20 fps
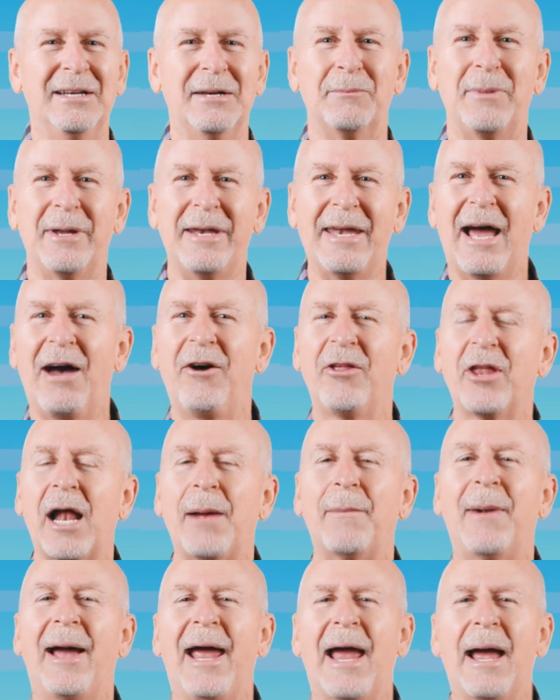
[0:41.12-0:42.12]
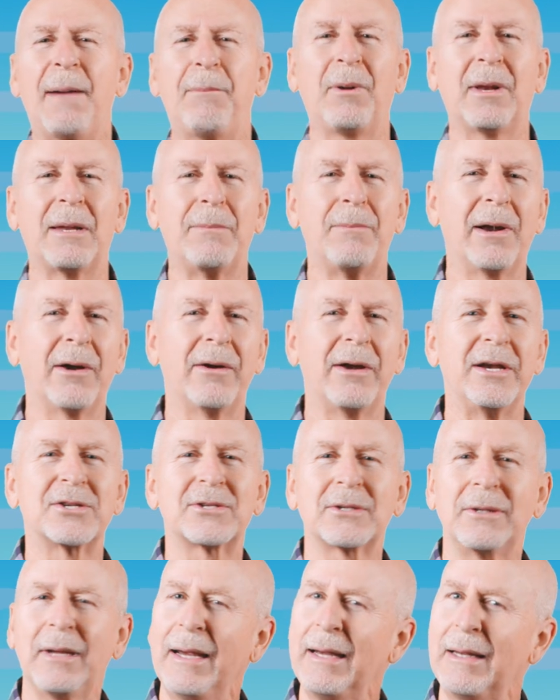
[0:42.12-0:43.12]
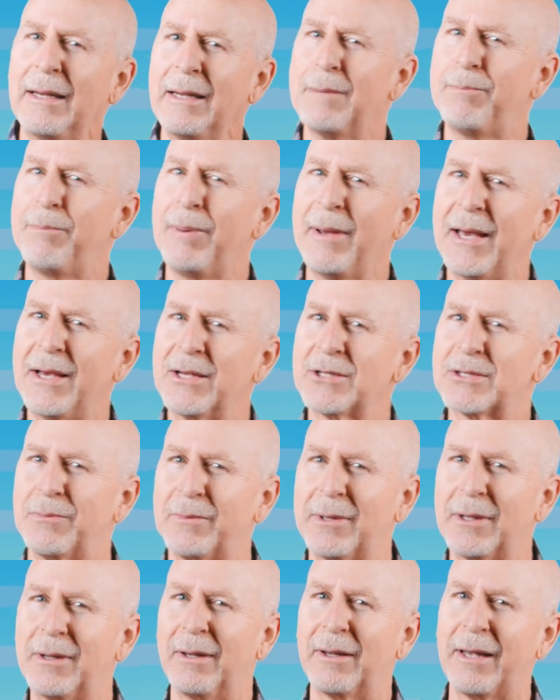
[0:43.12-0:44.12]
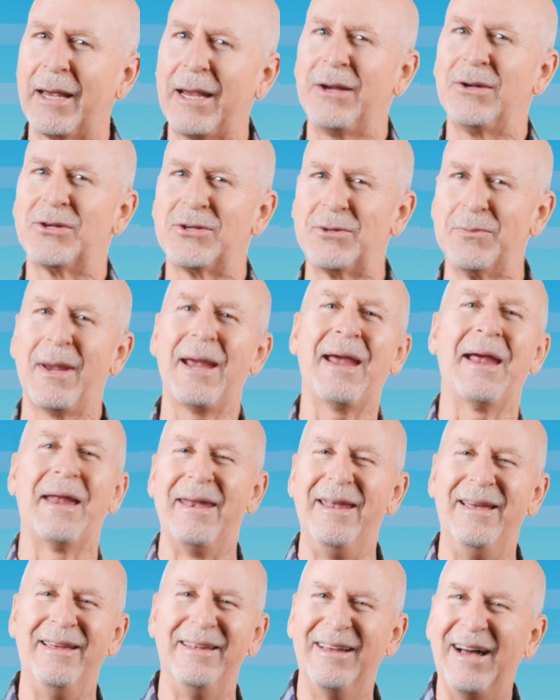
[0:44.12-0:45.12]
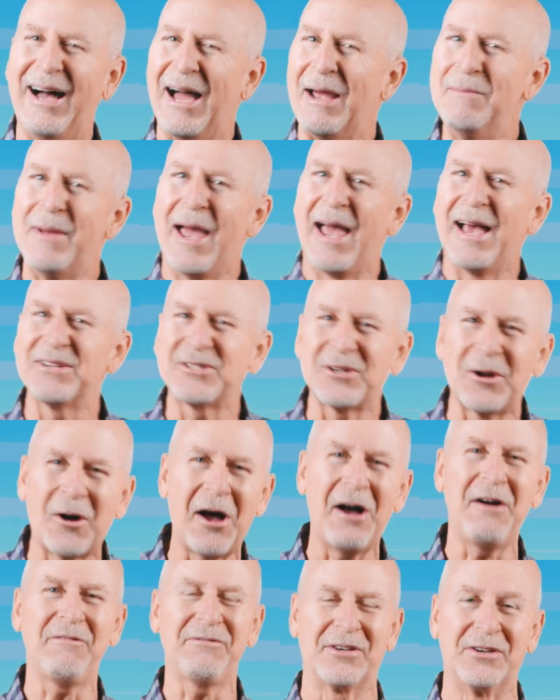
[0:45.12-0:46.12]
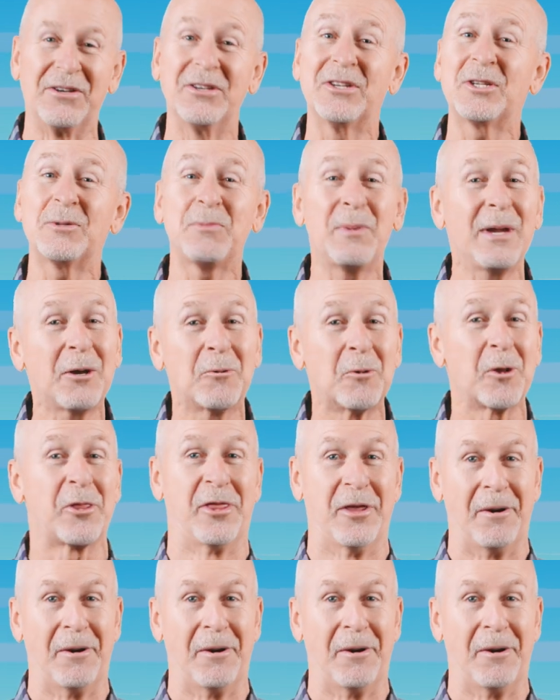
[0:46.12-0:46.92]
But now that I'm a happily married, slightly past middle-aged man, I'm asked often to speak with